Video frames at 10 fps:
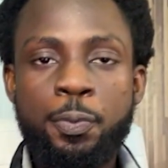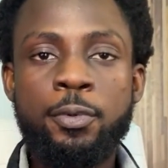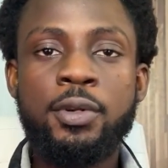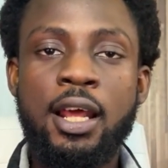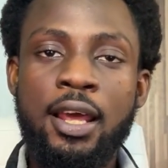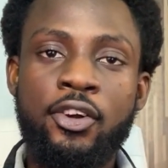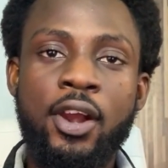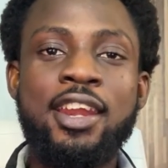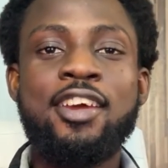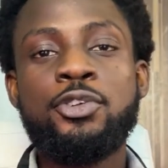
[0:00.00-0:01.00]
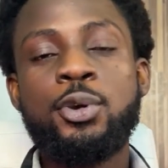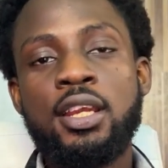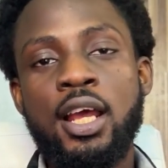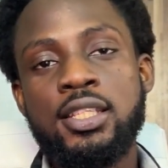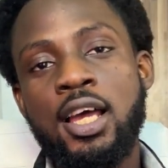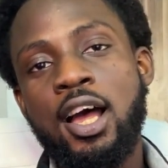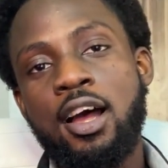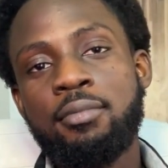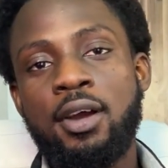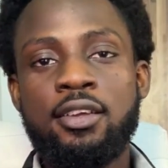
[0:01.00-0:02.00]
people that are crying everywhere that, ah,
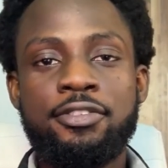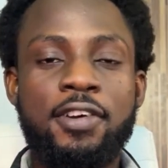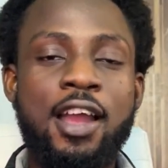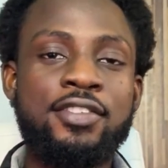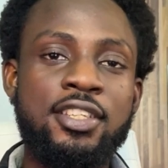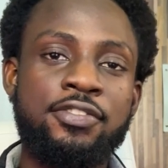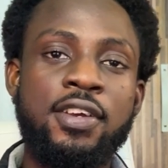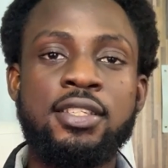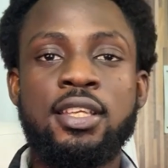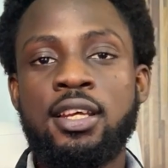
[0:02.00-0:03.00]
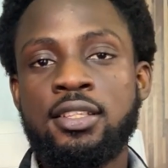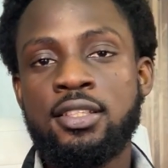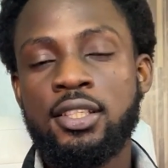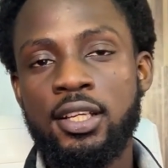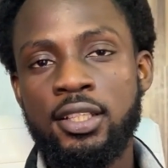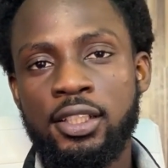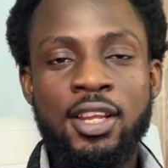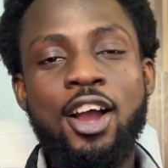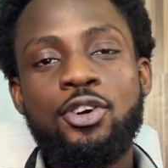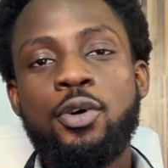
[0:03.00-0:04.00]
my 5G is faster than Starlink,
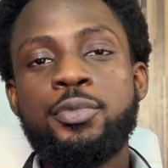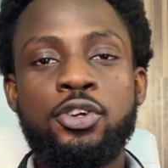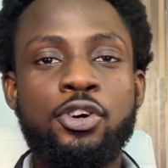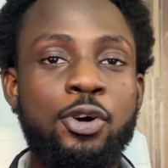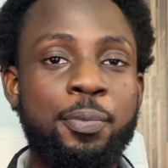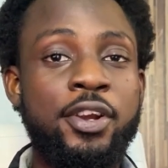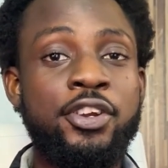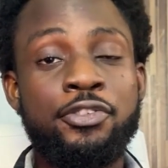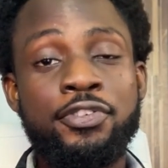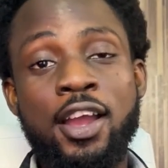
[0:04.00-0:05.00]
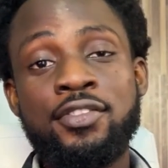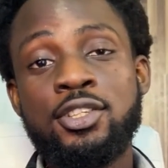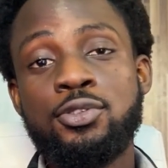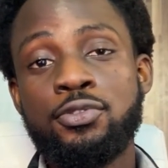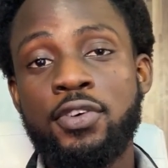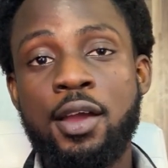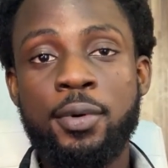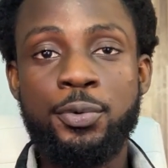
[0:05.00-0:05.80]
how come you're not comparing your 5G to fiber